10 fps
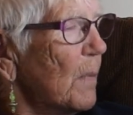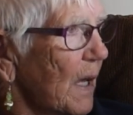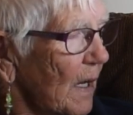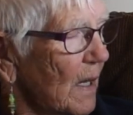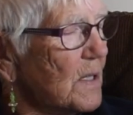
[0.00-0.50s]

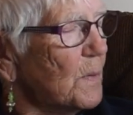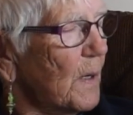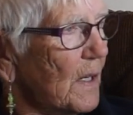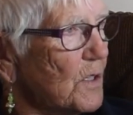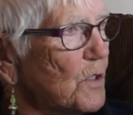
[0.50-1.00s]
Because we
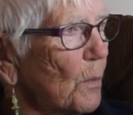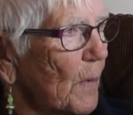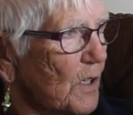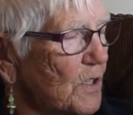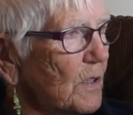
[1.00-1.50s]
had so
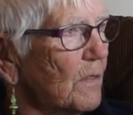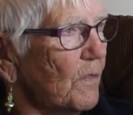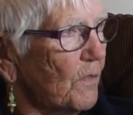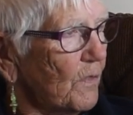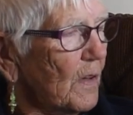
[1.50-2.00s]
much,
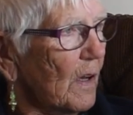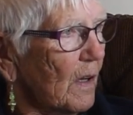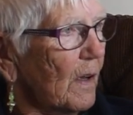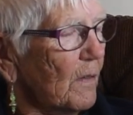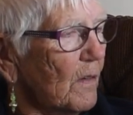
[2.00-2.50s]

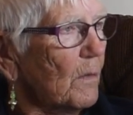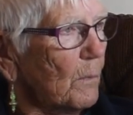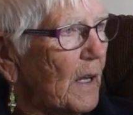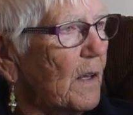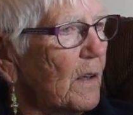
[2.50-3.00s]

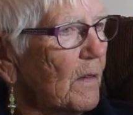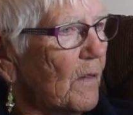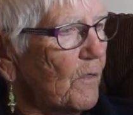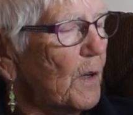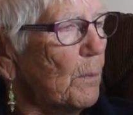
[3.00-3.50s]
many
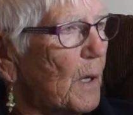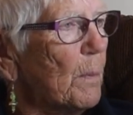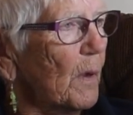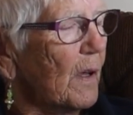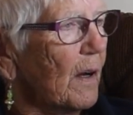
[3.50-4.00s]
thin
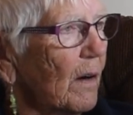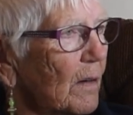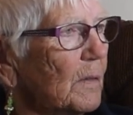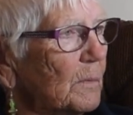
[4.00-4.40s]
people here.